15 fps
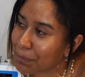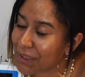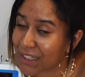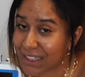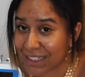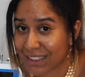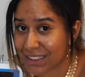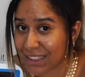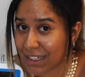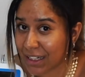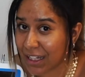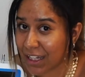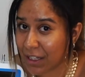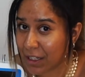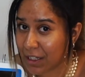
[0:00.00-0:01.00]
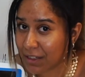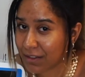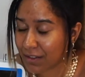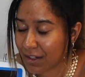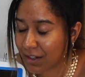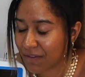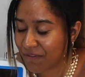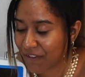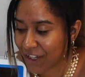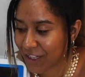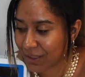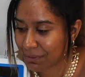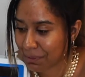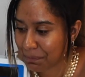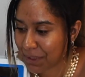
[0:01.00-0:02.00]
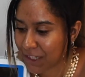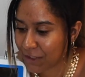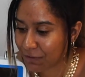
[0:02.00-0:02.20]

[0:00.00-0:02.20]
but like I said, it is an investment piece